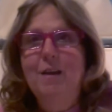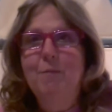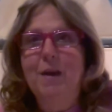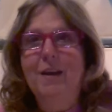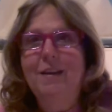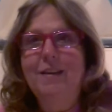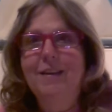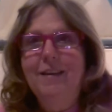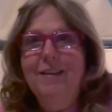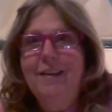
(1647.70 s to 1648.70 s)
But
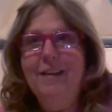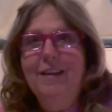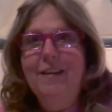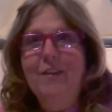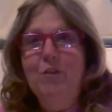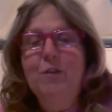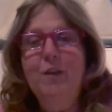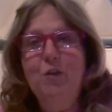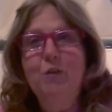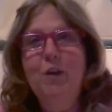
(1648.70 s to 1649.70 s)
there's
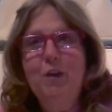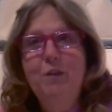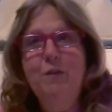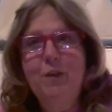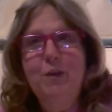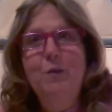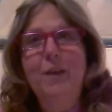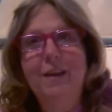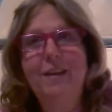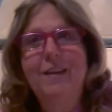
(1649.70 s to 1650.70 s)
very few
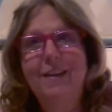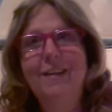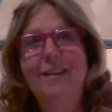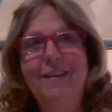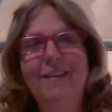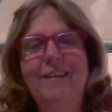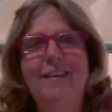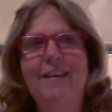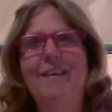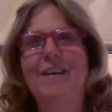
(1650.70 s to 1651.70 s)
that
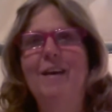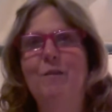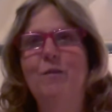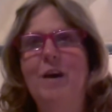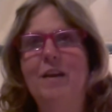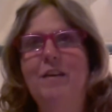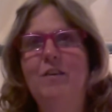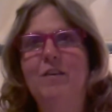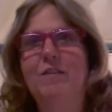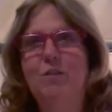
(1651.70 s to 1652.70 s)
I
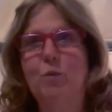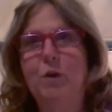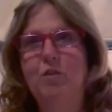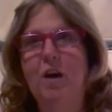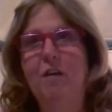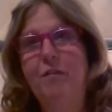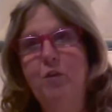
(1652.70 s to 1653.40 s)
just switch off.